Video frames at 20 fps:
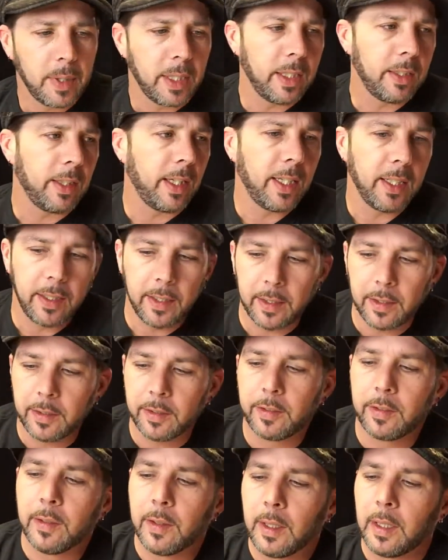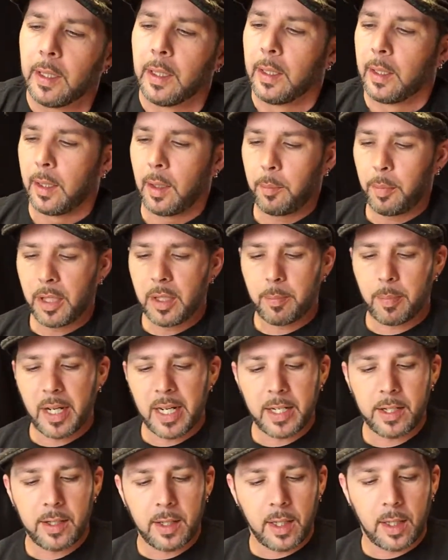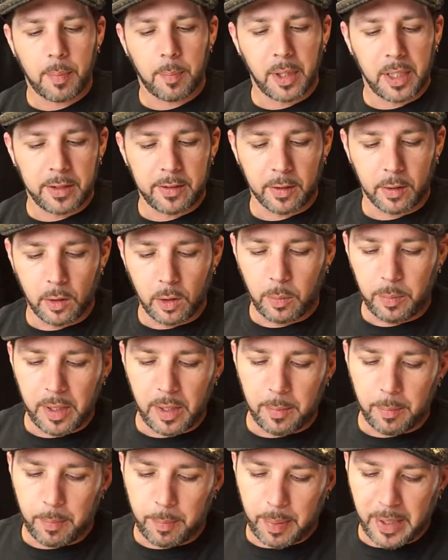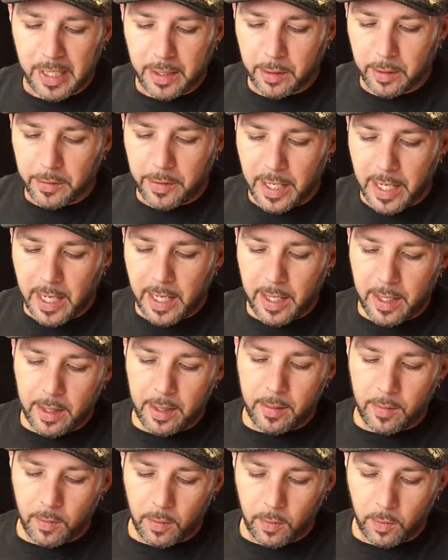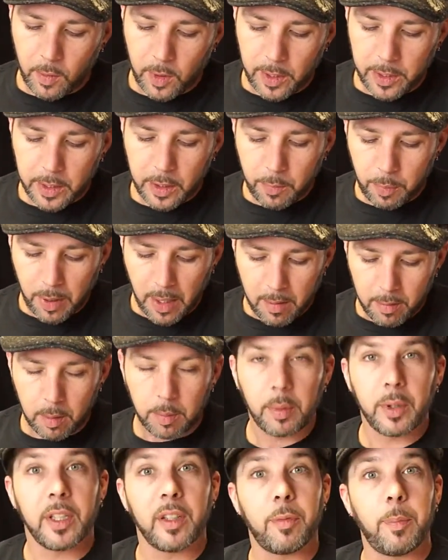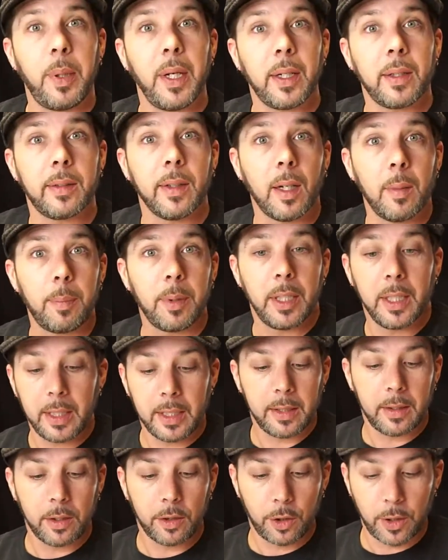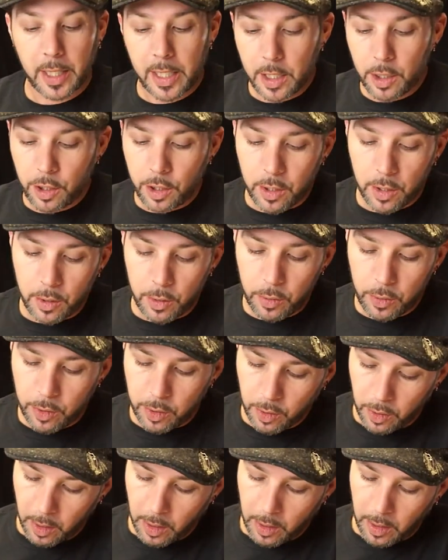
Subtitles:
It is pretty basic, but it's a little bit better than what you probably have picked up at any of the trade shows.